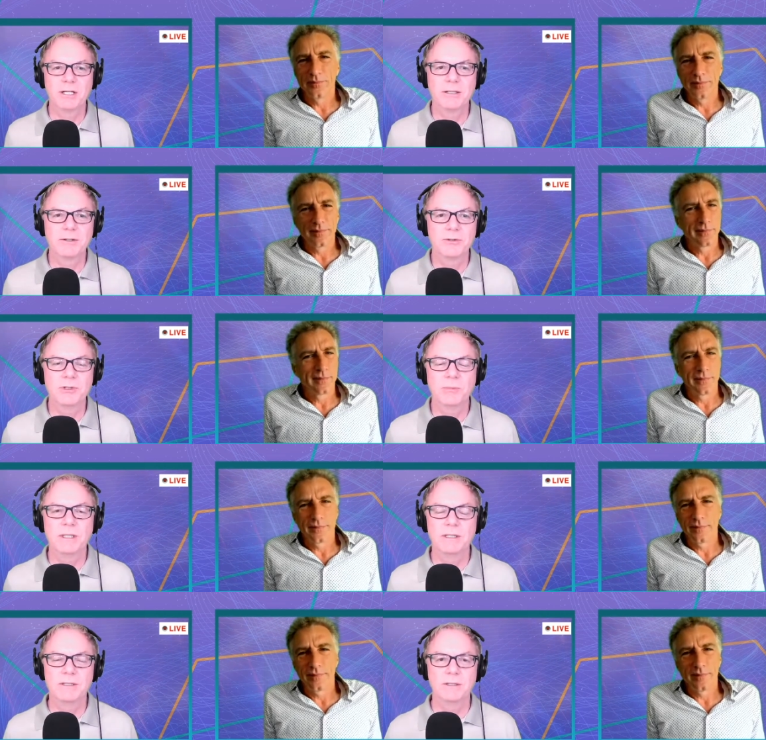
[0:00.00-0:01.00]
Speaker 1: like it used to be.
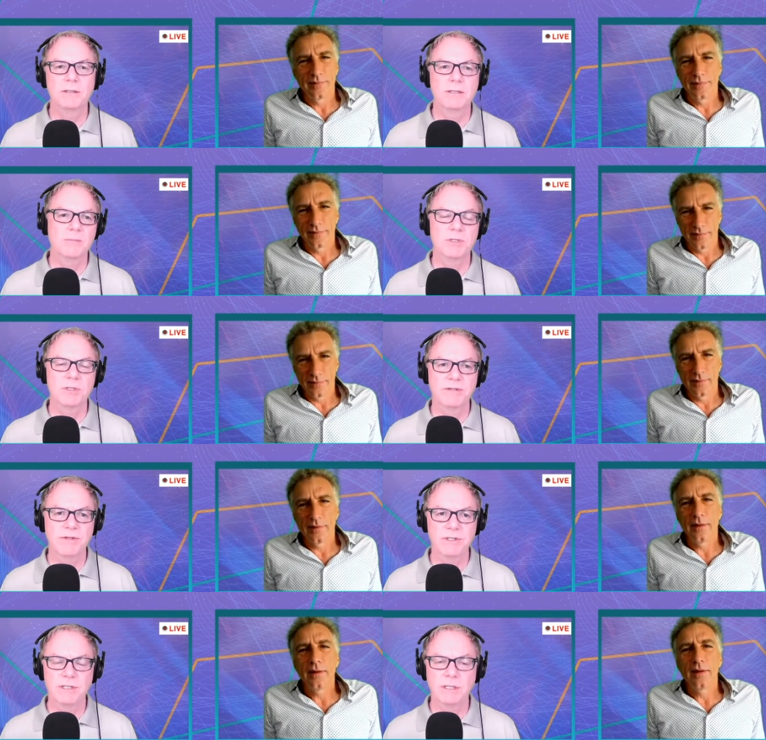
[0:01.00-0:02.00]
It's all types of
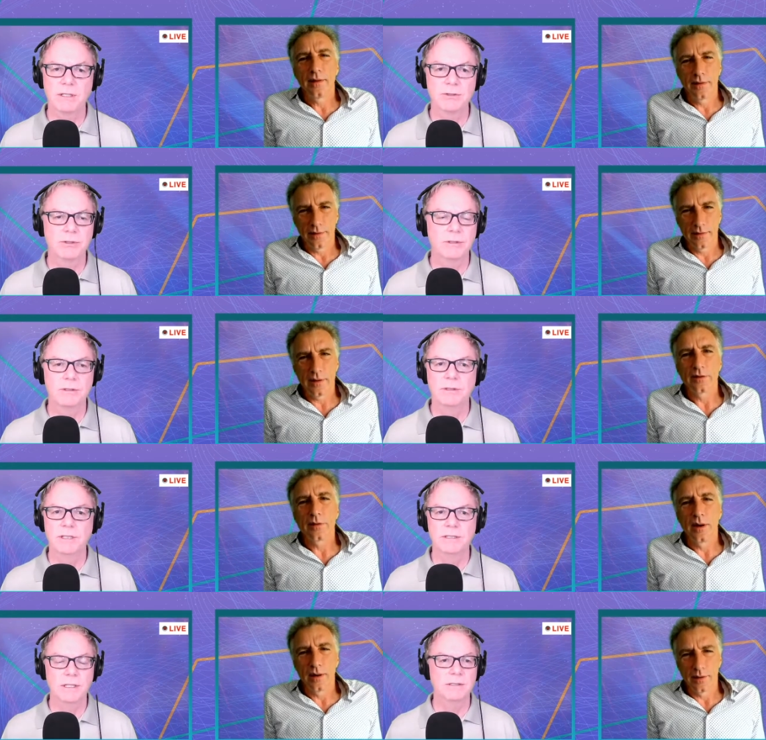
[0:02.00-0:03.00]
sophistication and
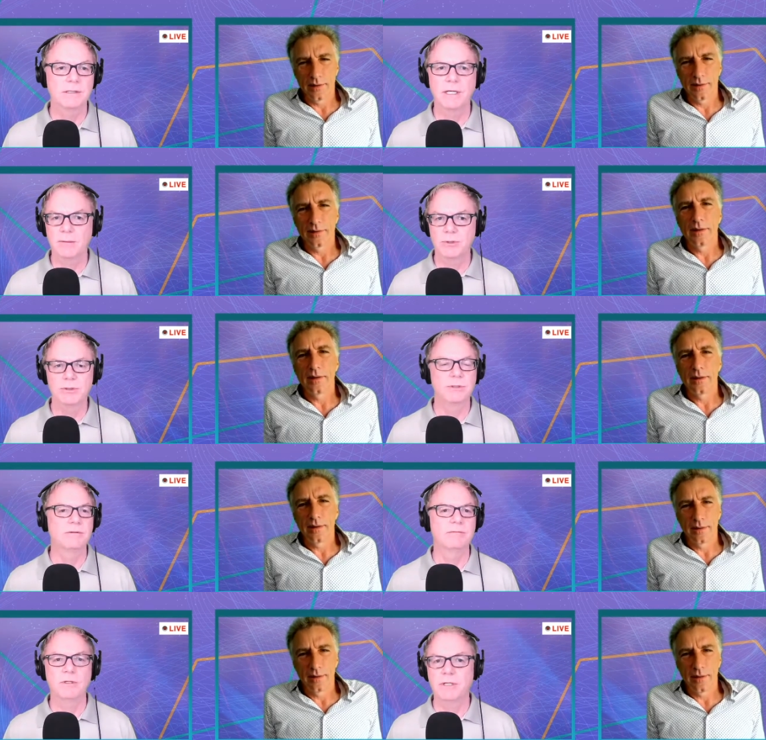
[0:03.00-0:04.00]
headsets That's and right. cameras
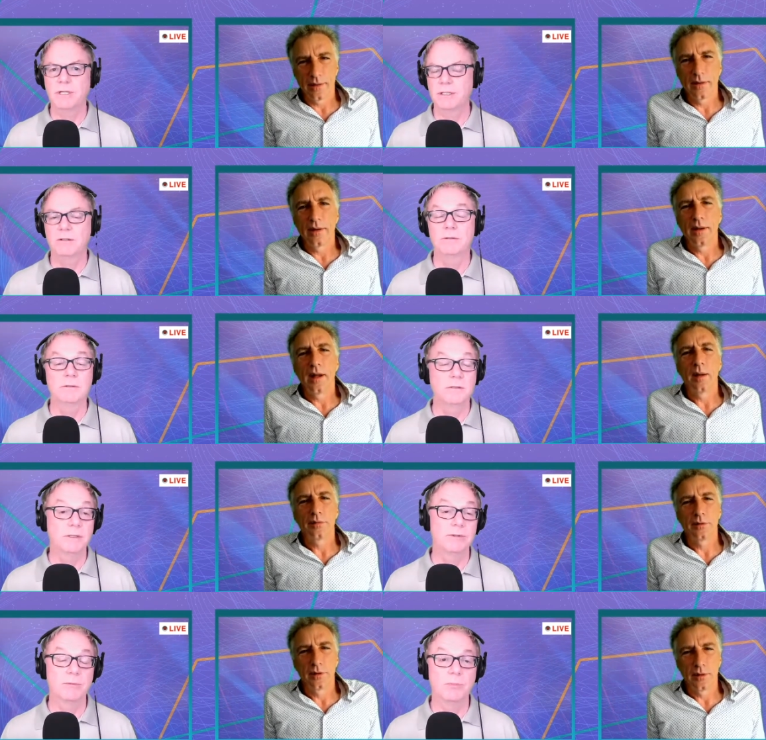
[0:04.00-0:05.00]
and audio and
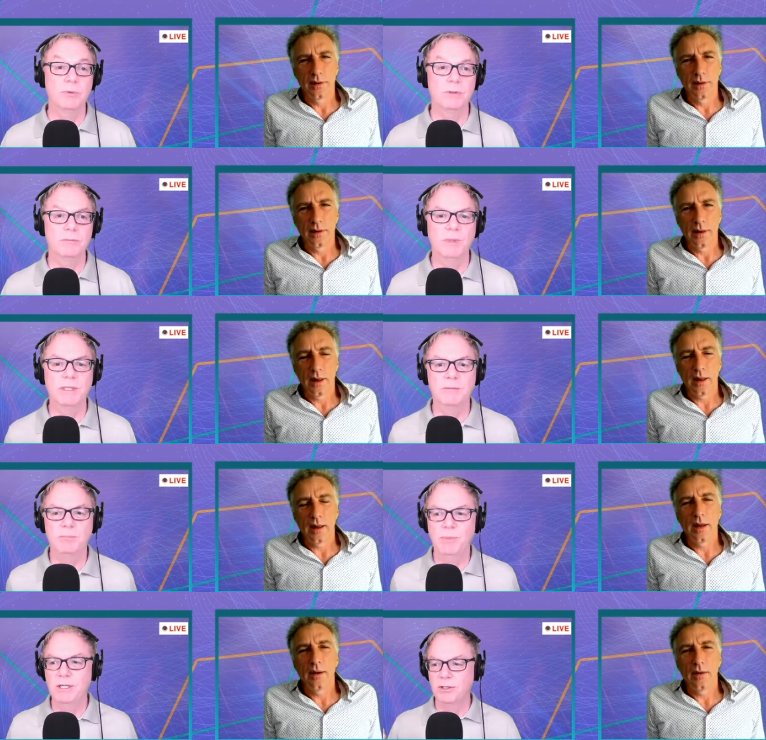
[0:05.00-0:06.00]
audio is important. Absolutely. Big
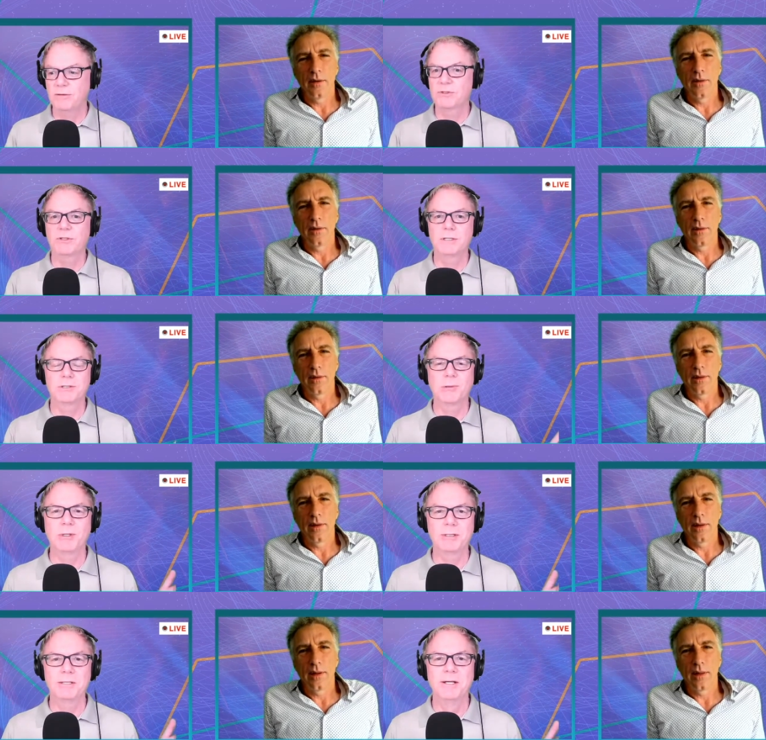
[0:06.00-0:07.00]
big curved screens like
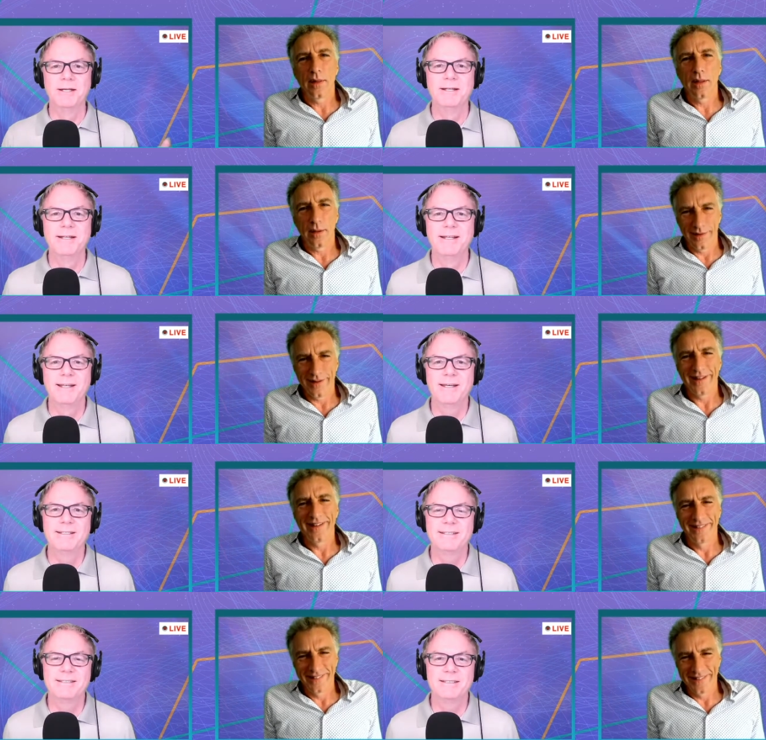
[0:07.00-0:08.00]
mine,
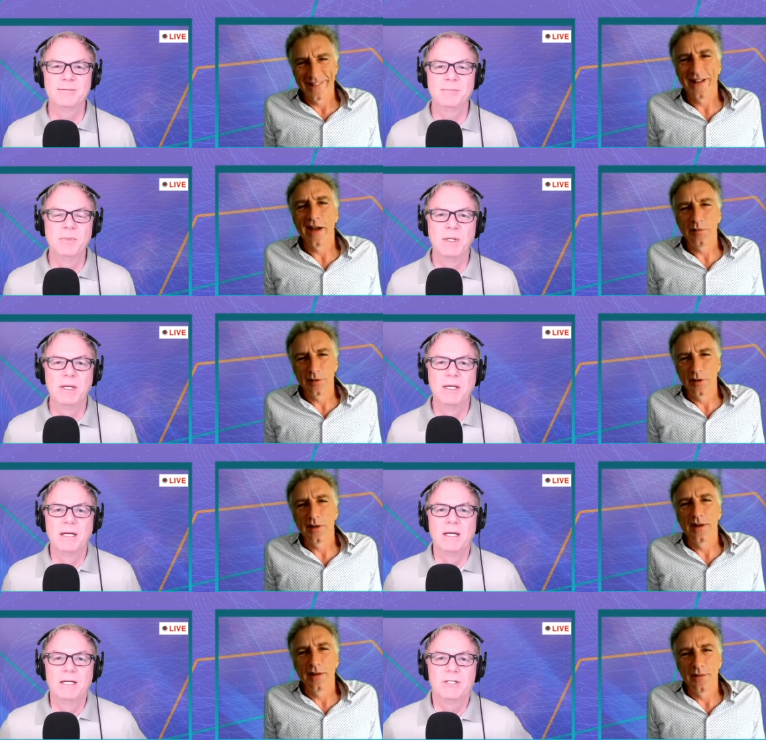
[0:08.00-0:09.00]
and yeah, um,
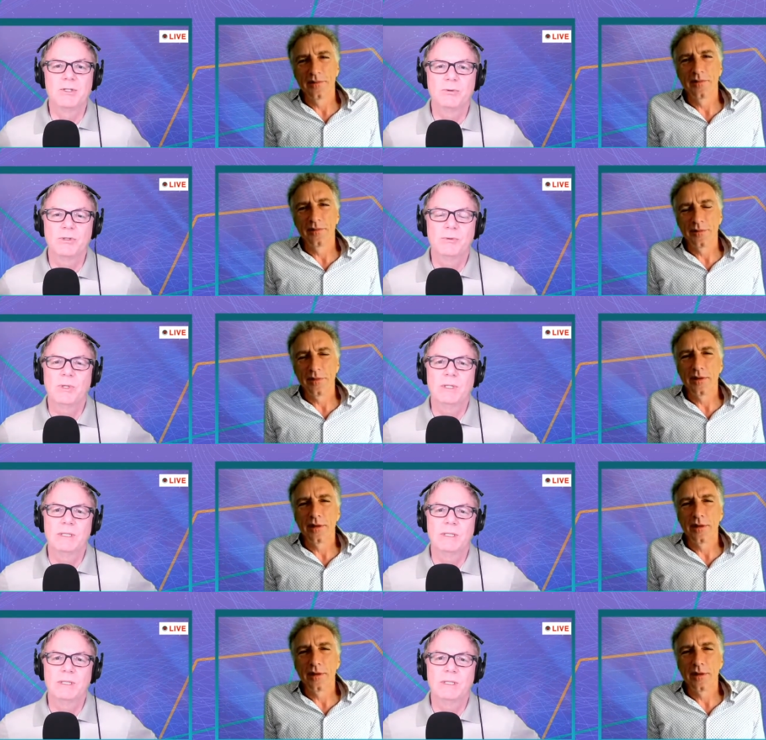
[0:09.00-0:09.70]
absolutely. So you,